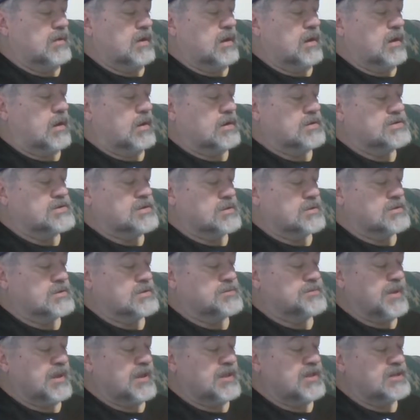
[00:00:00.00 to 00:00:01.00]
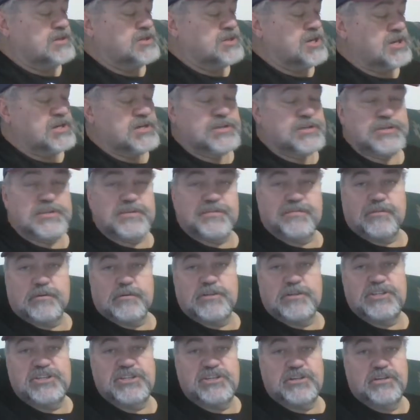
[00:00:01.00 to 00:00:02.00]
Also spelling changes for
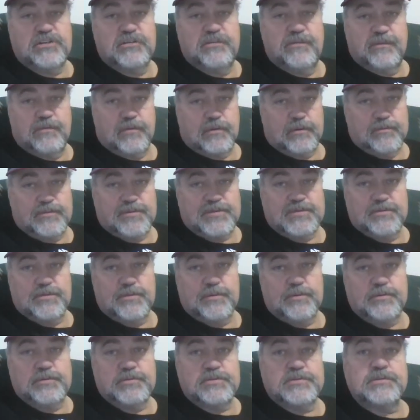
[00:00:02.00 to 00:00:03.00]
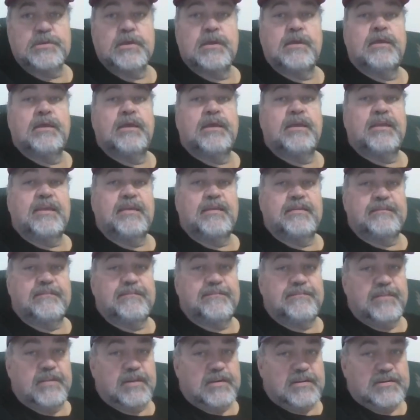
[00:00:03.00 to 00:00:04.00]
verbs whose
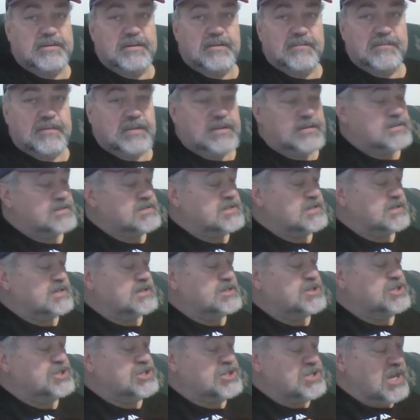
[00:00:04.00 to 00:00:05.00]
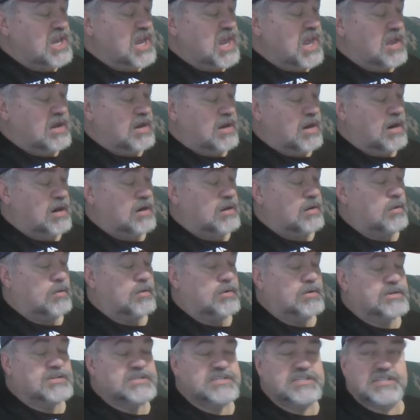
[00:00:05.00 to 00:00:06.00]
infinitive ends in GAR
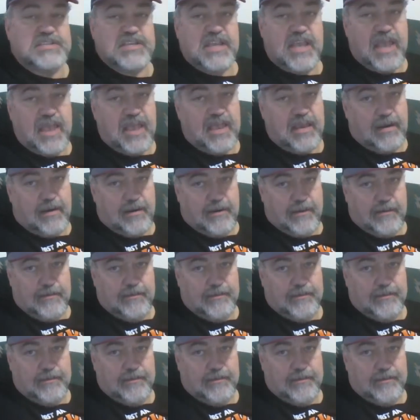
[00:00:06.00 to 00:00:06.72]
or ZAR.